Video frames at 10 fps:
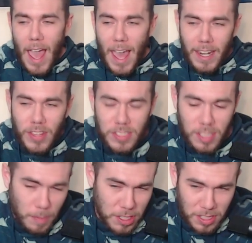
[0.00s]
And the
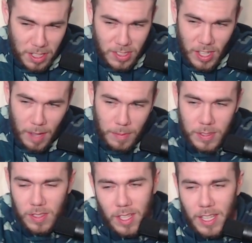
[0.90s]
submission
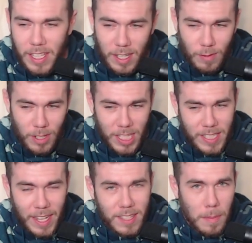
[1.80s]
attempts, he didn't really
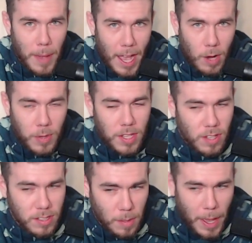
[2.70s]
take the back. When he
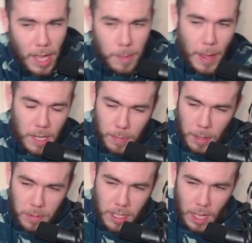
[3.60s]
took the back, Paddy
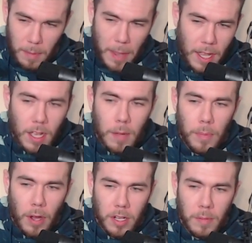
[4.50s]
Pimblett came back up
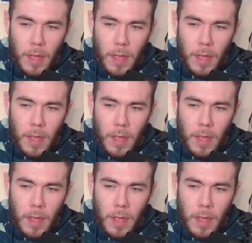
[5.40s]
on him